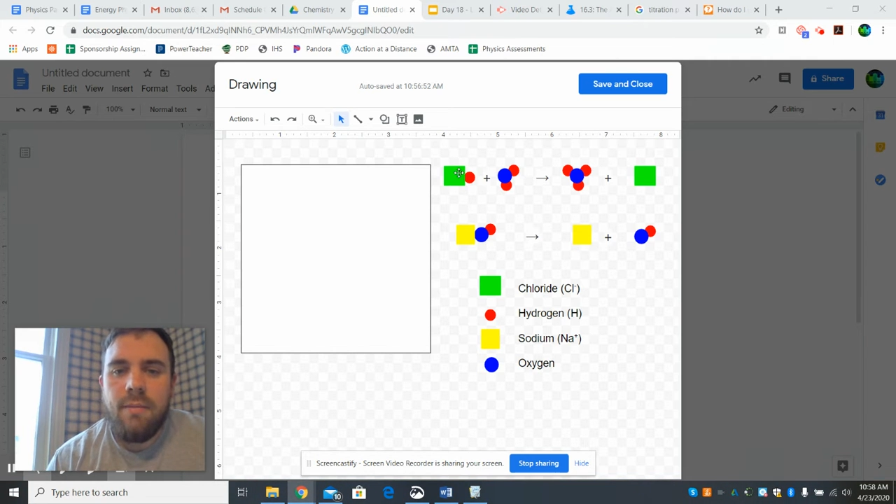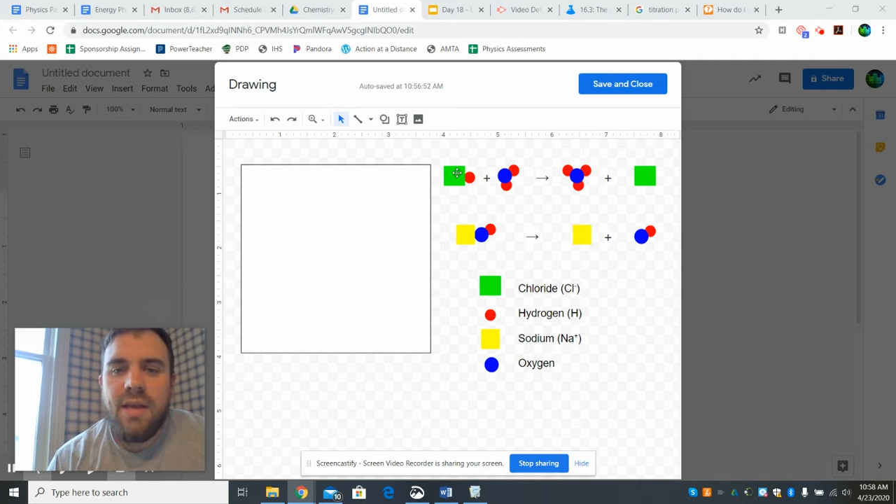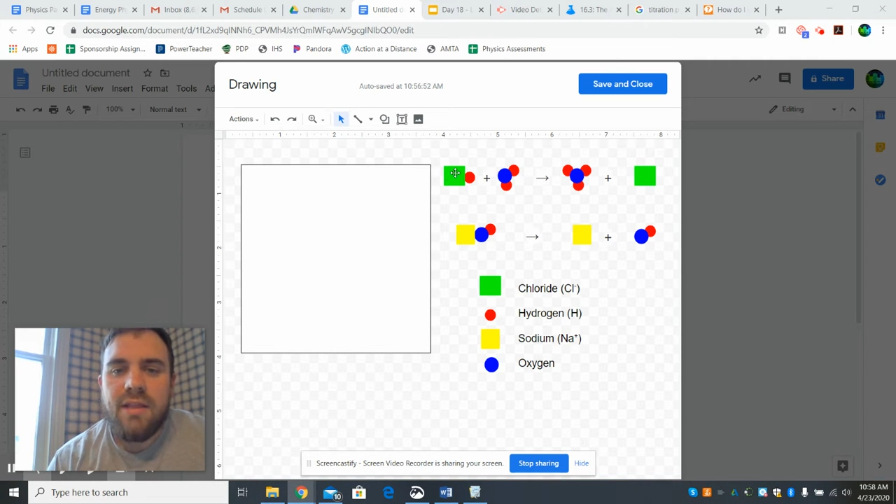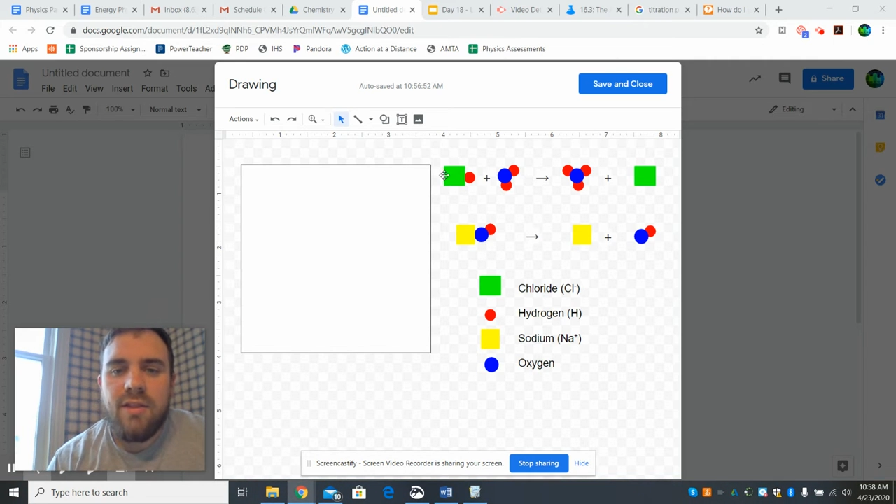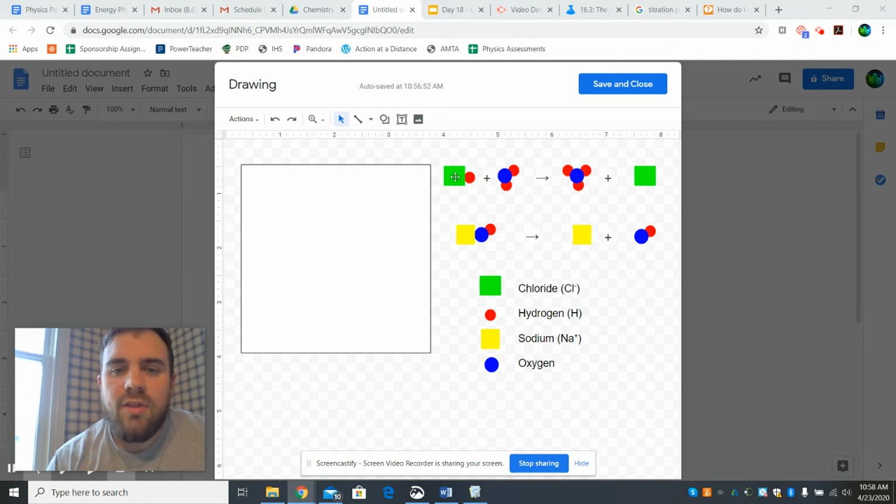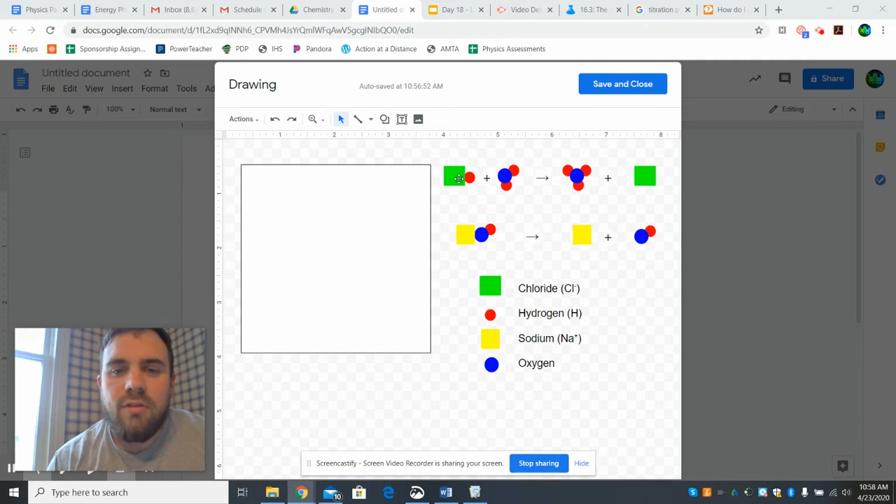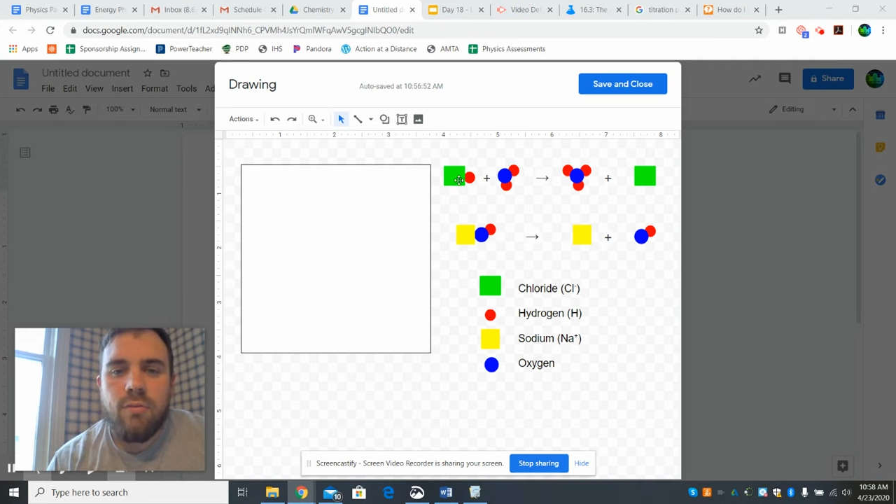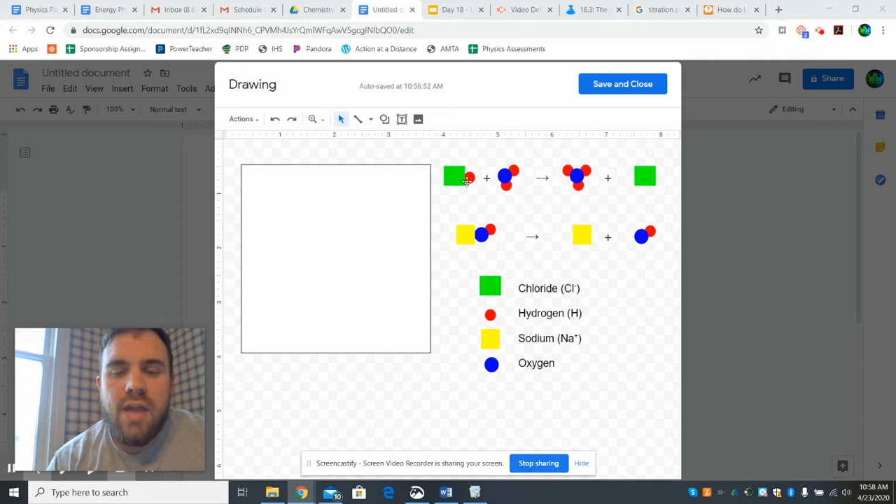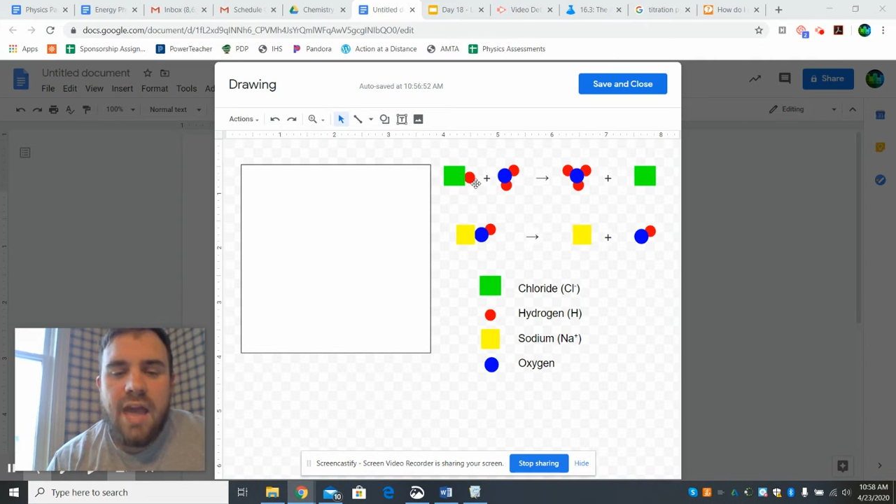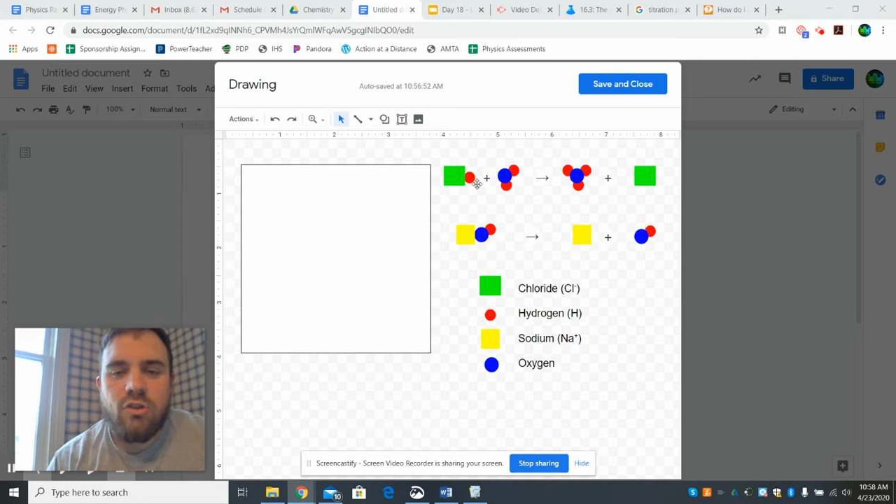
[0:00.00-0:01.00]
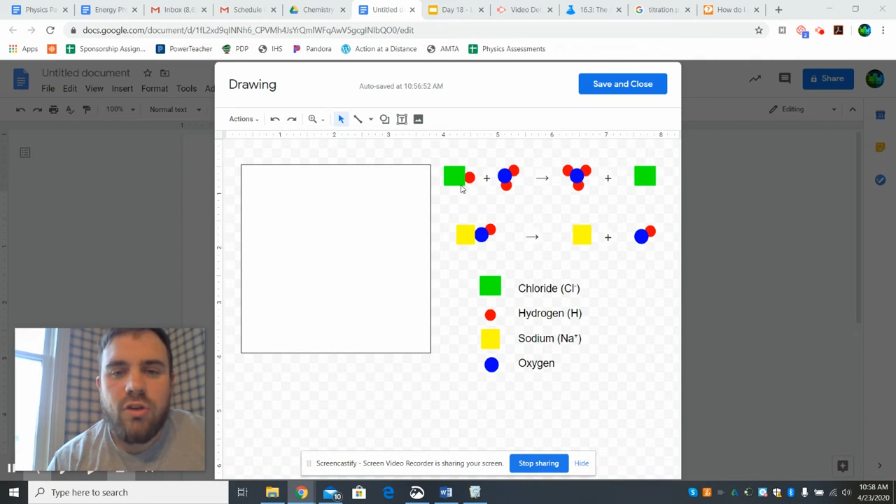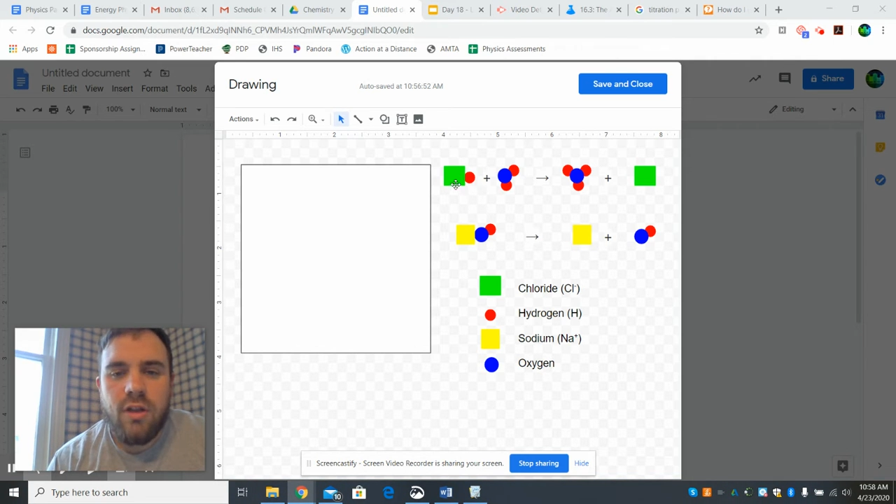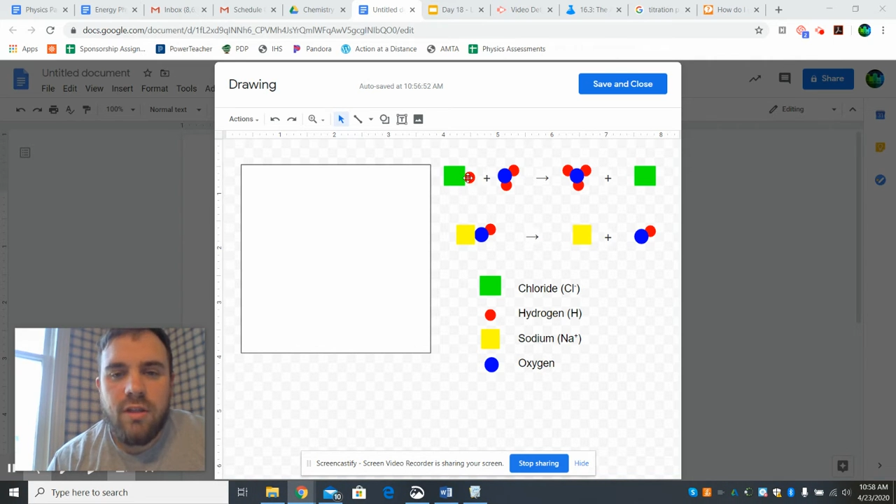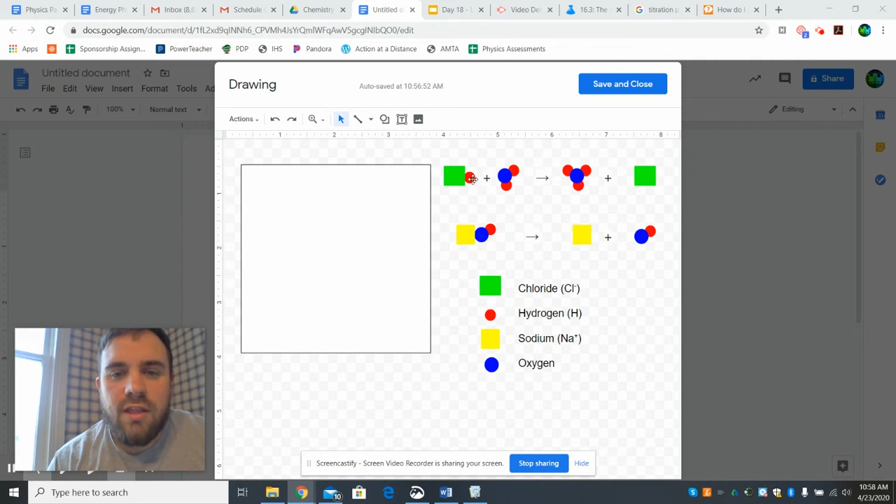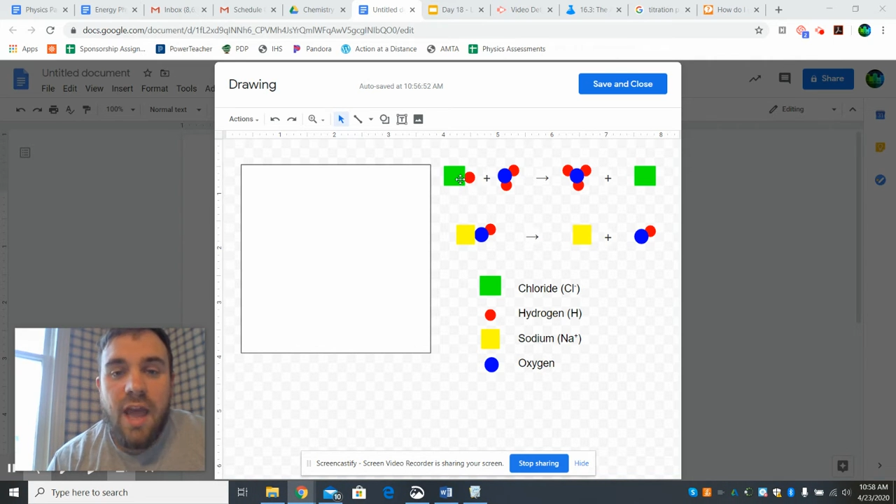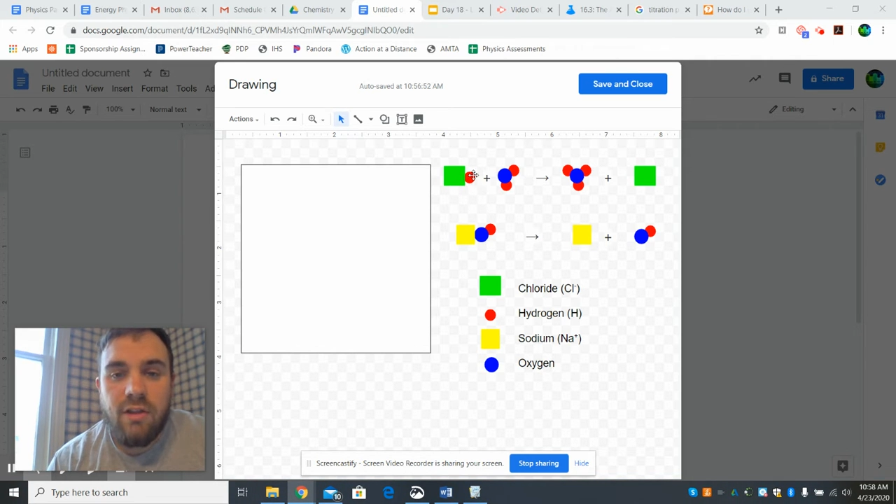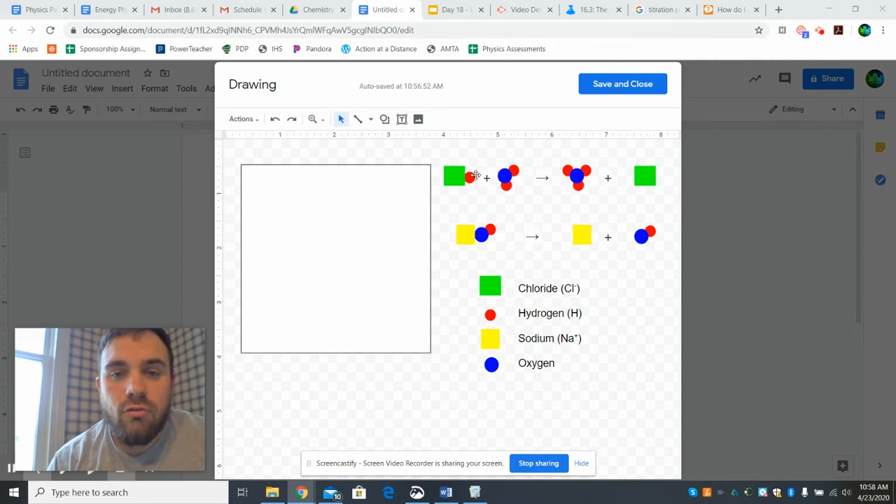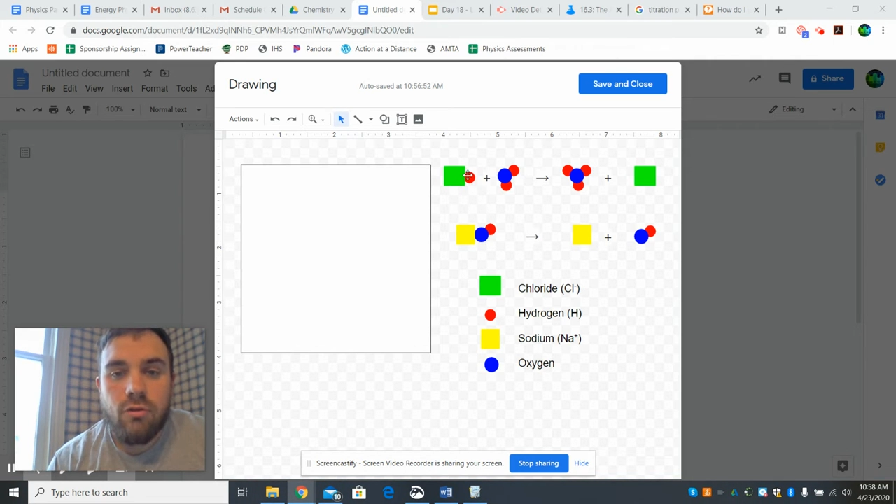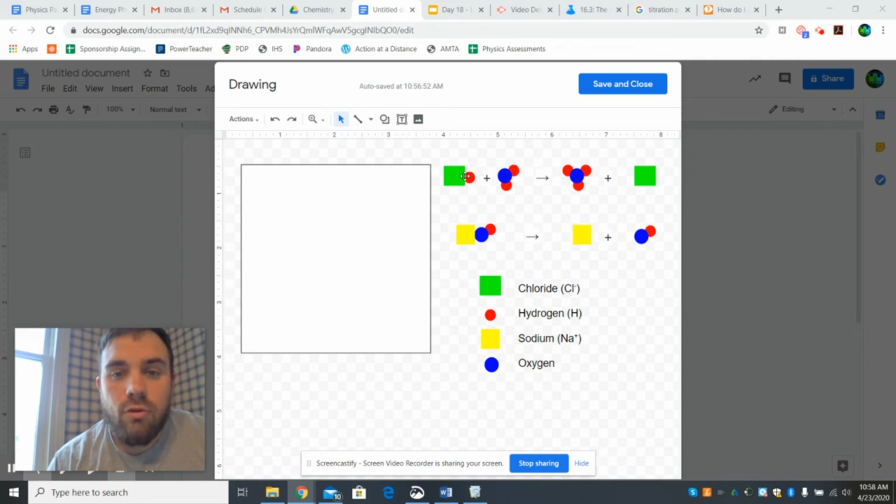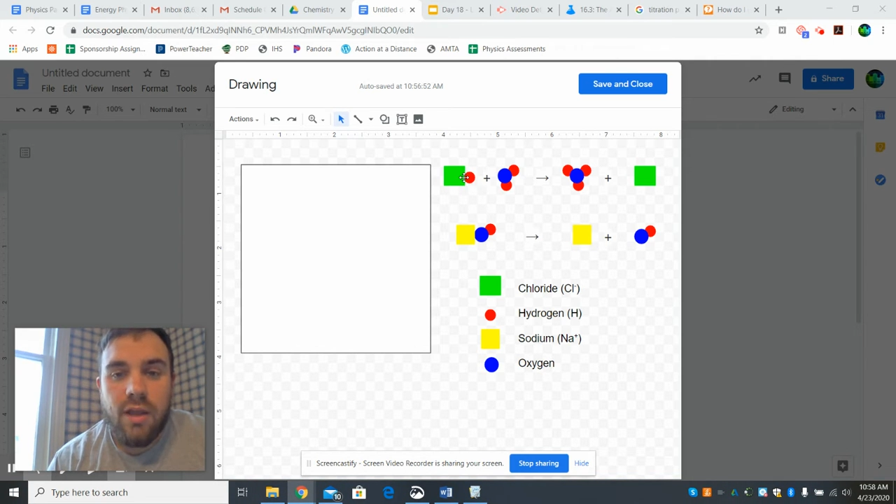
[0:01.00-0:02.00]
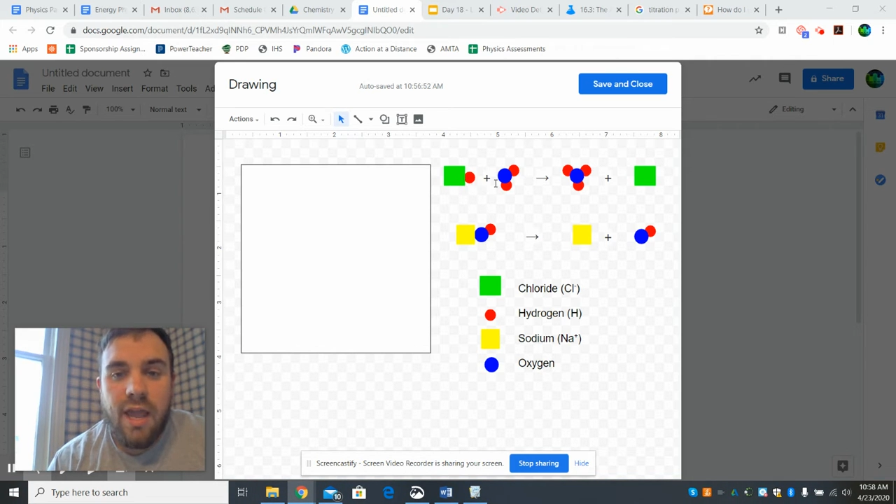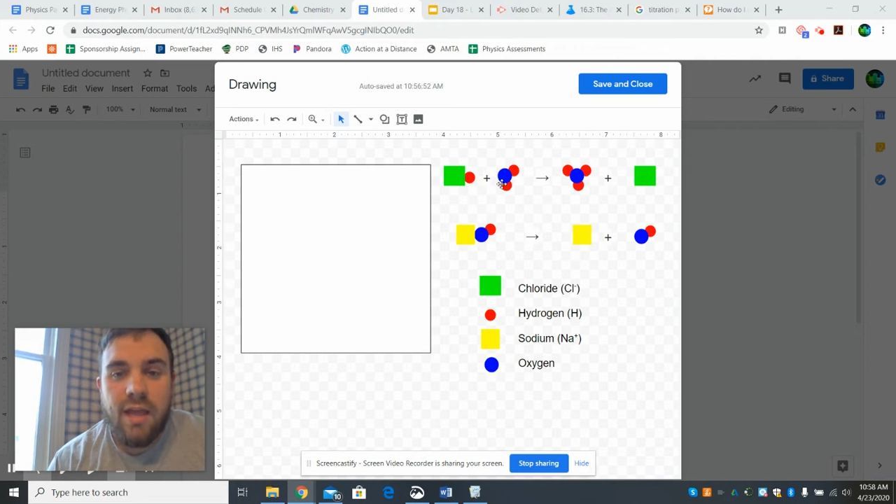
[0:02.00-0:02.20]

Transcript: basically this reaction is the hydrochloric